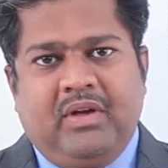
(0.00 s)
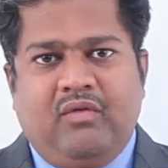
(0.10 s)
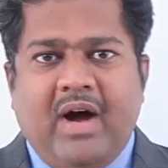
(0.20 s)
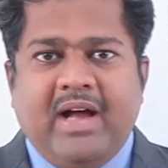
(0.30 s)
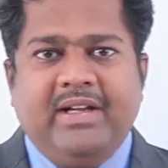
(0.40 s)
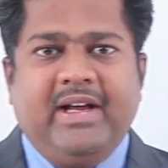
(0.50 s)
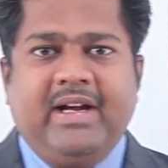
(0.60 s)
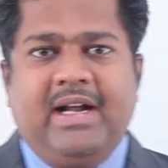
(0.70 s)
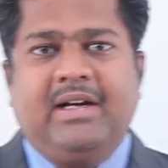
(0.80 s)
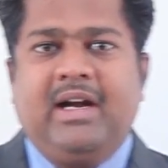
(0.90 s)
Why they
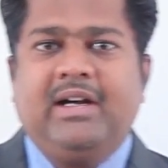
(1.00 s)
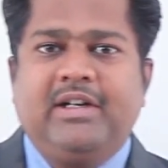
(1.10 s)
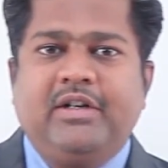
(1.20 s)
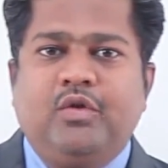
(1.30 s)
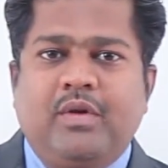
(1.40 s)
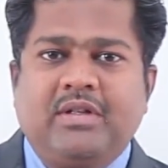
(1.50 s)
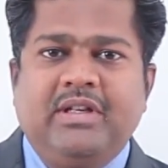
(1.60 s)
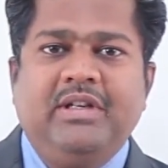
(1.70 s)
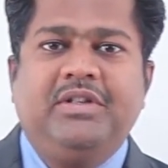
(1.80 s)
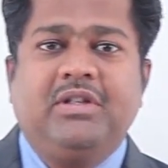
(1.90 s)
get attracted towards
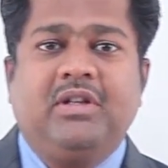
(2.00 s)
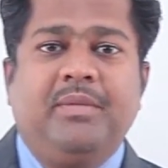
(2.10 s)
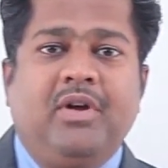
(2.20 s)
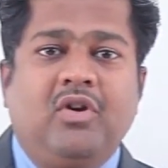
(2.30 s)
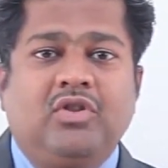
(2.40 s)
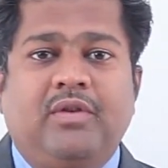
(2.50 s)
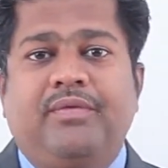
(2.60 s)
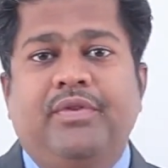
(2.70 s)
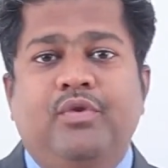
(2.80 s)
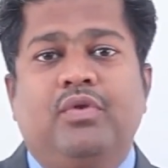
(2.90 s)
each other? Because of
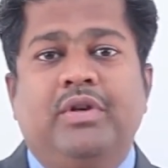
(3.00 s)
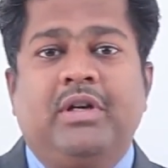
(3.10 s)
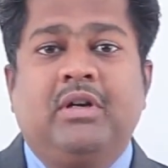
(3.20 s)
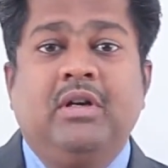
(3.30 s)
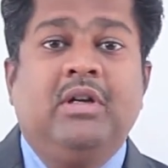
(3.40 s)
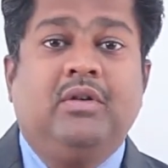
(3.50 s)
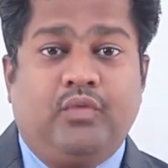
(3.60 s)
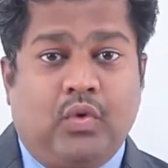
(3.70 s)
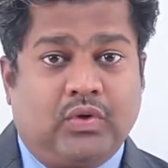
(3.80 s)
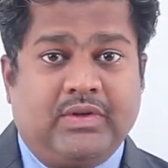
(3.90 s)
nuclear
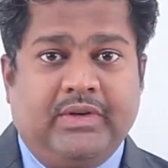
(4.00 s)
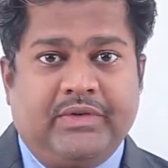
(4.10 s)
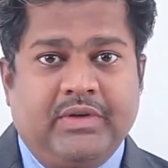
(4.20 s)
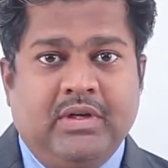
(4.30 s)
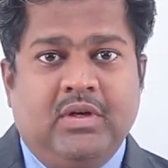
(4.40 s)
forces.